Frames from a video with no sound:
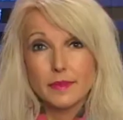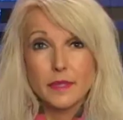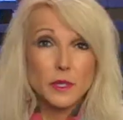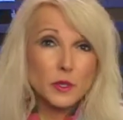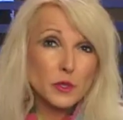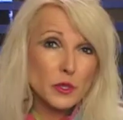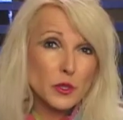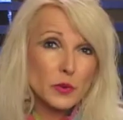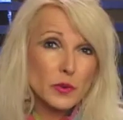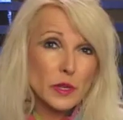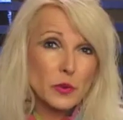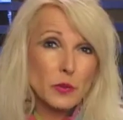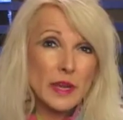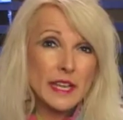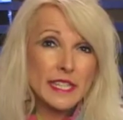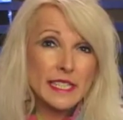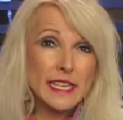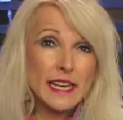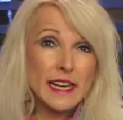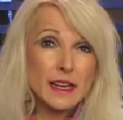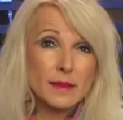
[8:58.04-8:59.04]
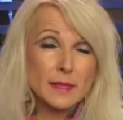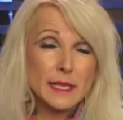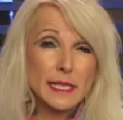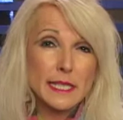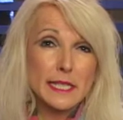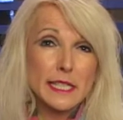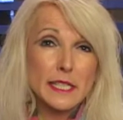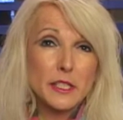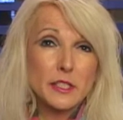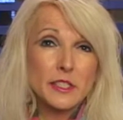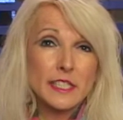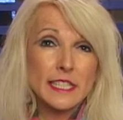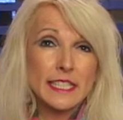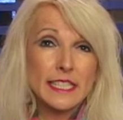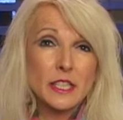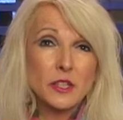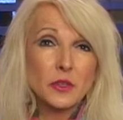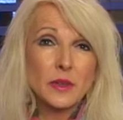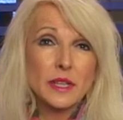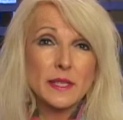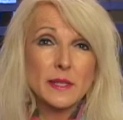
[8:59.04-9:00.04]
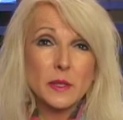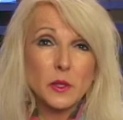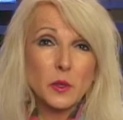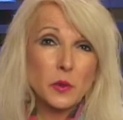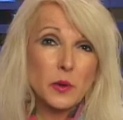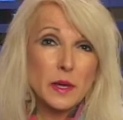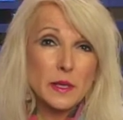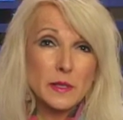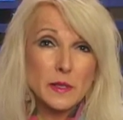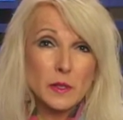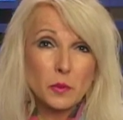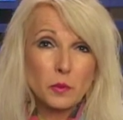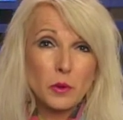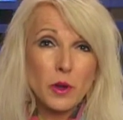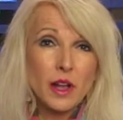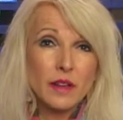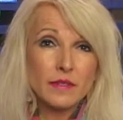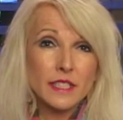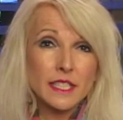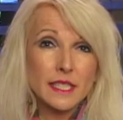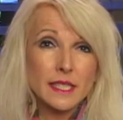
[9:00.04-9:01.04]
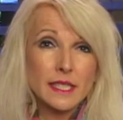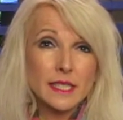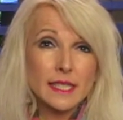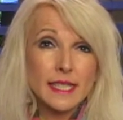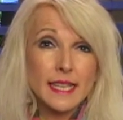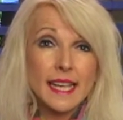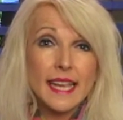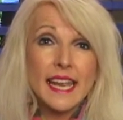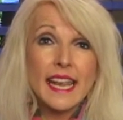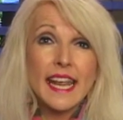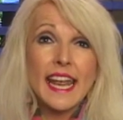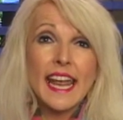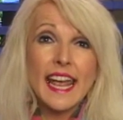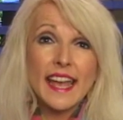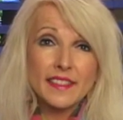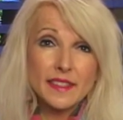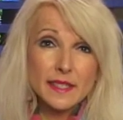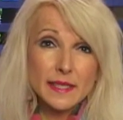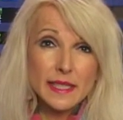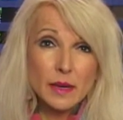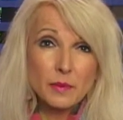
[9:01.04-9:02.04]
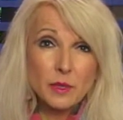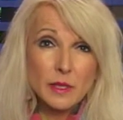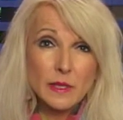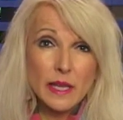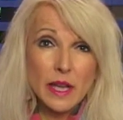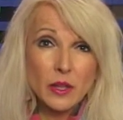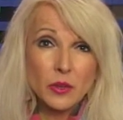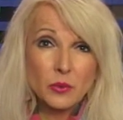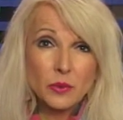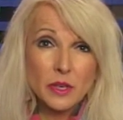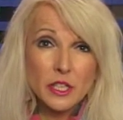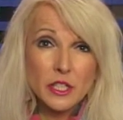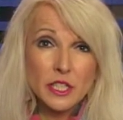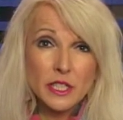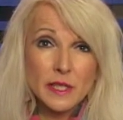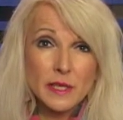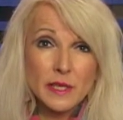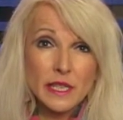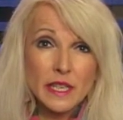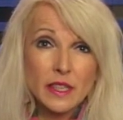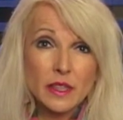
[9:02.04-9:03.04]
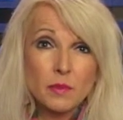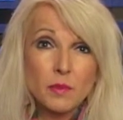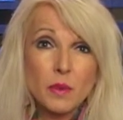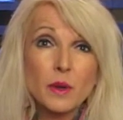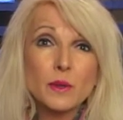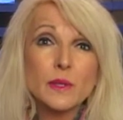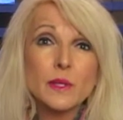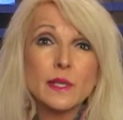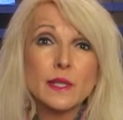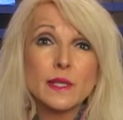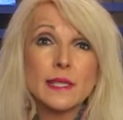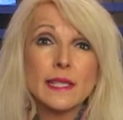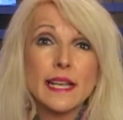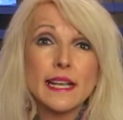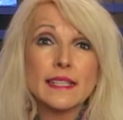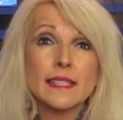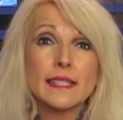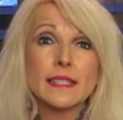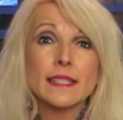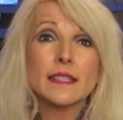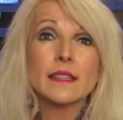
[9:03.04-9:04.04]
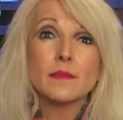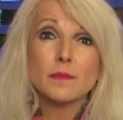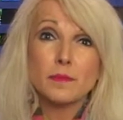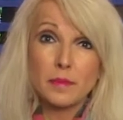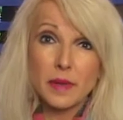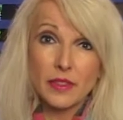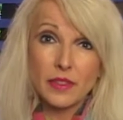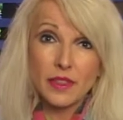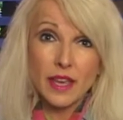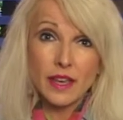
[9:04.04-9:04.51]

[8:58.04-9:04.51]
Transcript: Surgery wait times continue to decrease across the province, and the Cypress Health Region is seeing the most success month